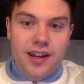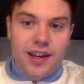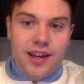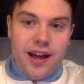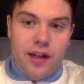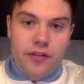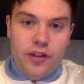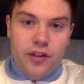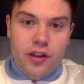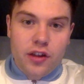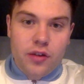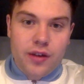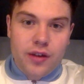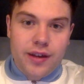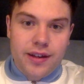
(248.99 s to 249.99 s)

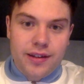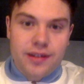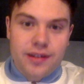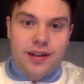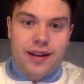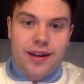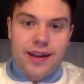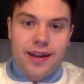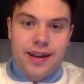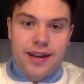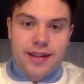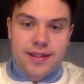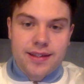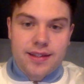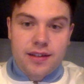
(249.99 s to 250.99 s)
Calvert-Lewin
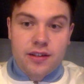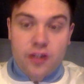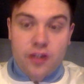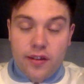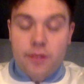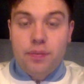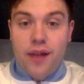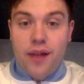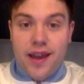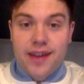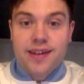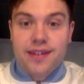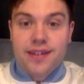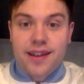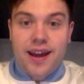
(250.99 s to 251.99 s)
is another
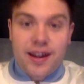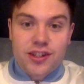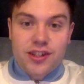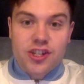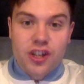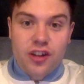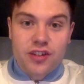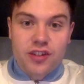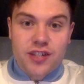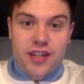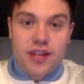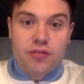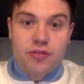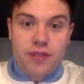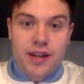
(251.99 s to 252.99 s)
player that
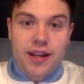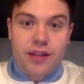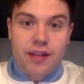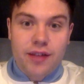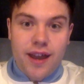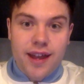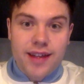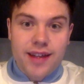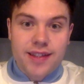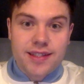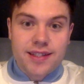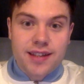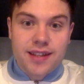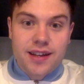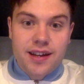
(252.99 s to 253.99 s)
Ancelotti really
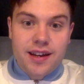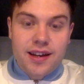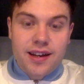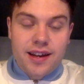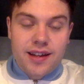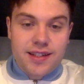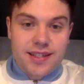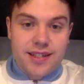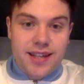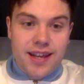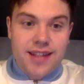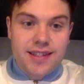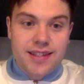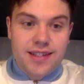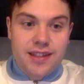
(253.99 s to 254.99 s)
rates and
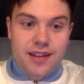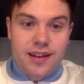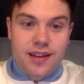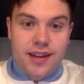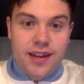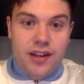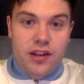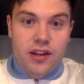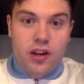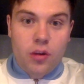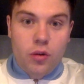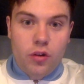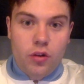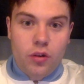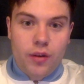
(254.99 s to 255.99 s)
says that he can
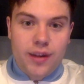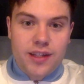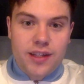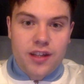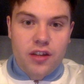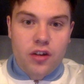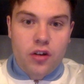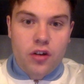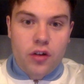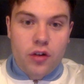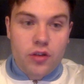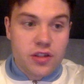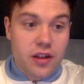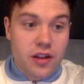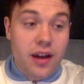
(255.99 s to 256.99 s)
go all the way to the
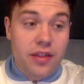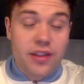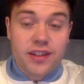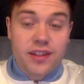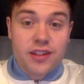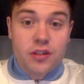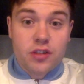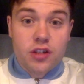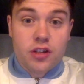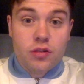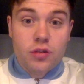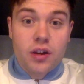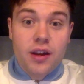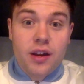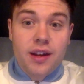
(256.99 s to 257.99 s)
Euros, and I think so
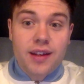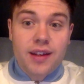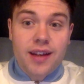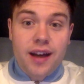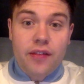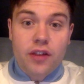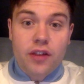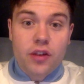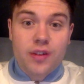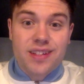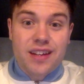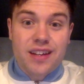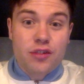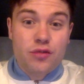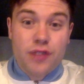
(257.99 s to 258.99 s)
too. Calvert-Lewin's
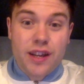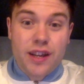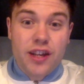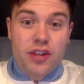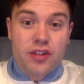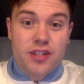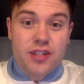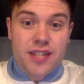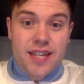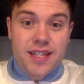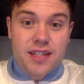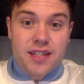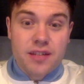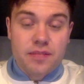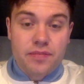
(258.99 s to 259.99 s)
had a really good
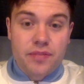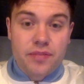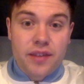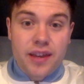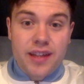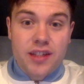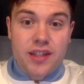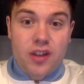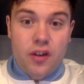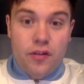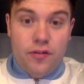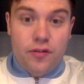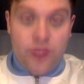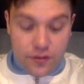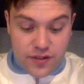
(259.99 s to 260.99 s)
season. He's
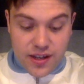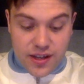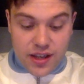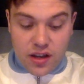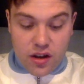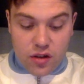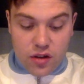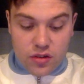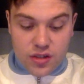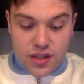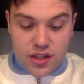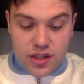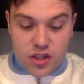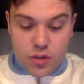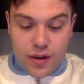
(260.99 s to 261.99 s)
got 15 goals
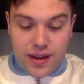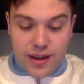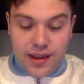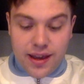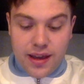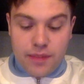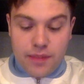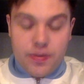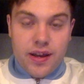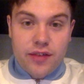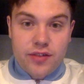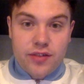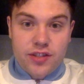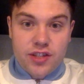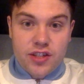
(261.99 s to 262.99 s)
in 28
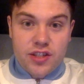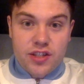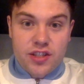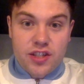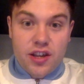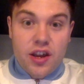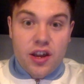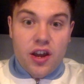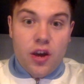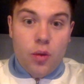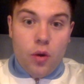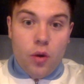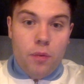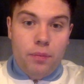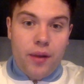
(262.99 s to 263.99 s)
appearances,
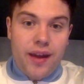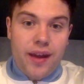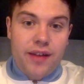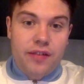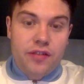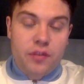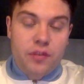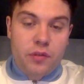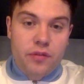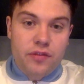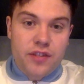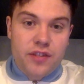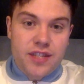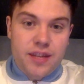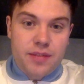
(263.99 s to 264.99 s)
won Player of the
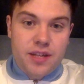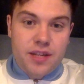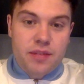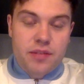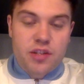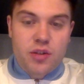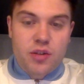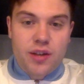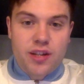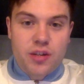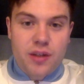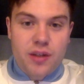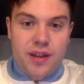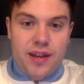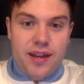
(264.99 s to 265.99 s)
Month in September
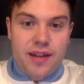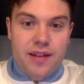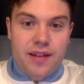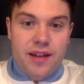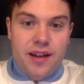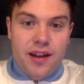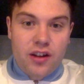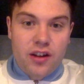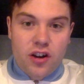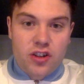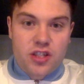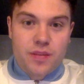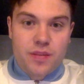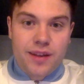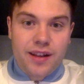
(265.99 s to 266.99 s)
2020, and
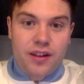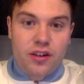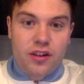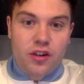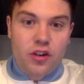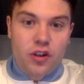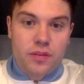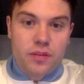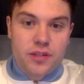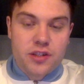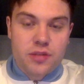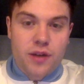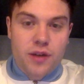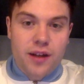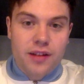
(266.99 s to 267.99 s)
got some England call-ups
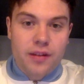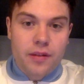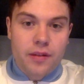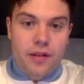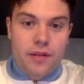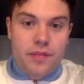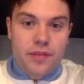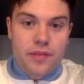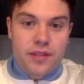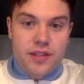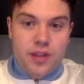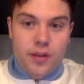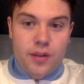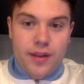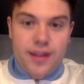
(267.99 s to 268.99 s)
as well.
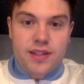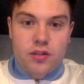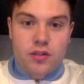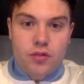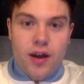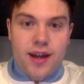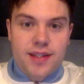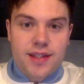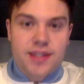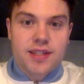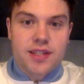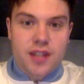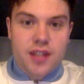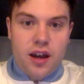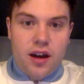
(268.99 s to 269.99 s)
So he's a rising
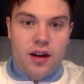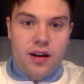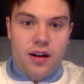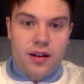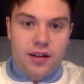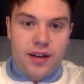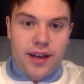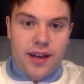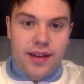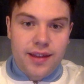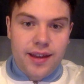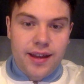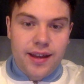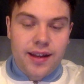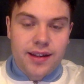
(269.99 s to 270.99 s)
star in
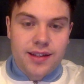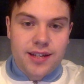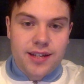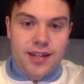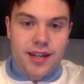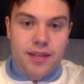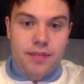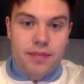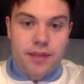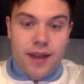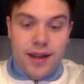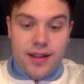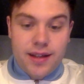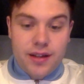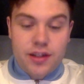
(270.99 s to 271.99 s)
the England team,
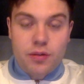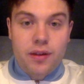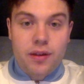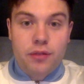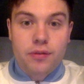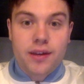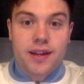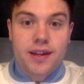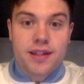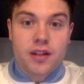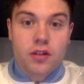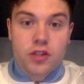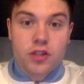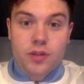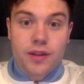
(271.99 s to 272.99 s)
and he's only 23 years
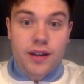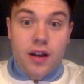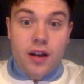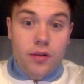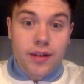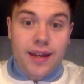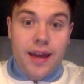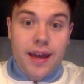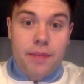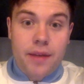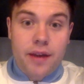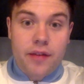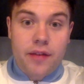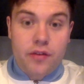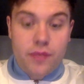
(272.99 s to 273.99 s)
old, so he can only get
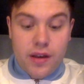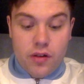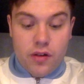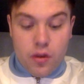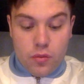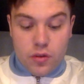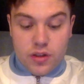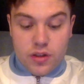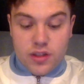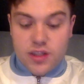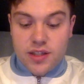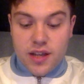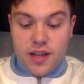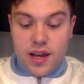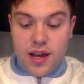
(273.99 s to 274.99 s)
better from here
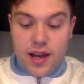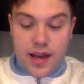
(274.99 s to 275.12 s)
onwards.